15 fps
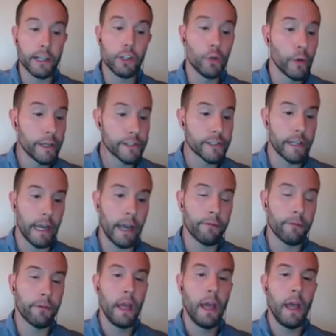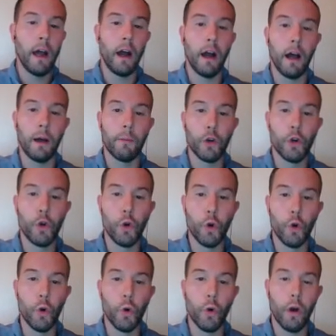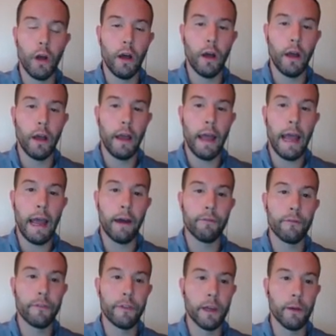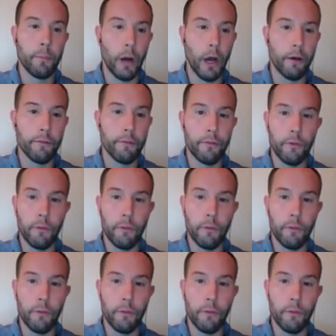including staff, um, who have the above